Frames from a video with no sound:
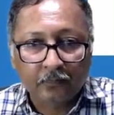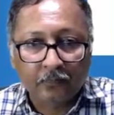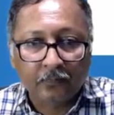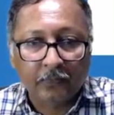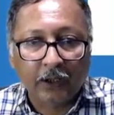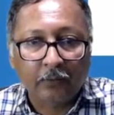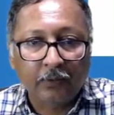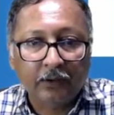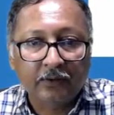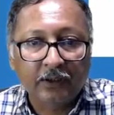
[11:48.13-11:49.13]
Now we'll
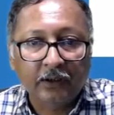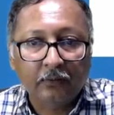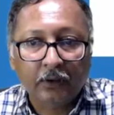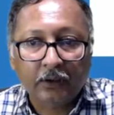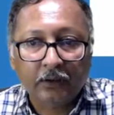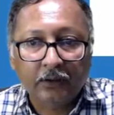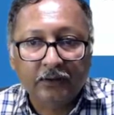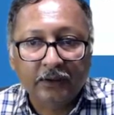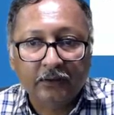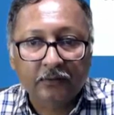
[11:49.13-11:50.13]
see what are the
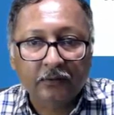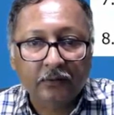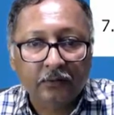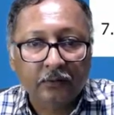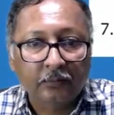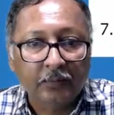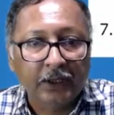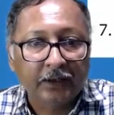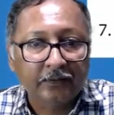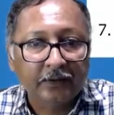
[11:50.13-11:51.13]
things.
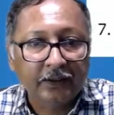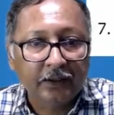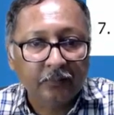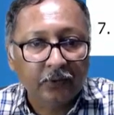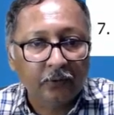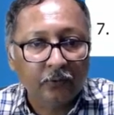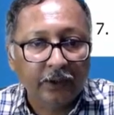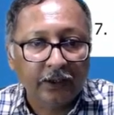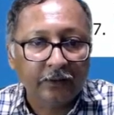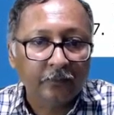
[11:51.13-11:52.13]
BRS item, we'll do that.